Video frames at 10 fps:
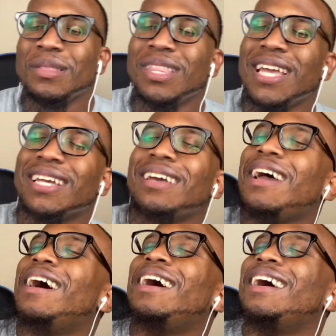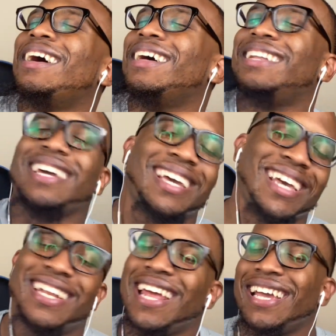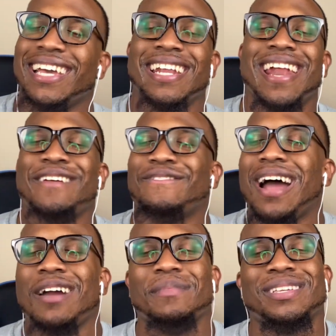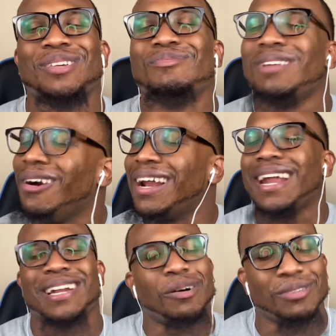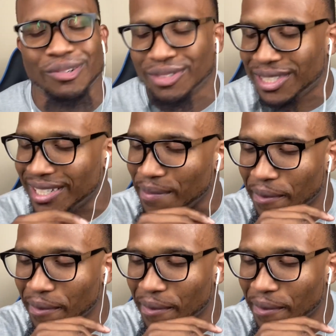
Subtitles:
in that environment, you know that ain't no new shit.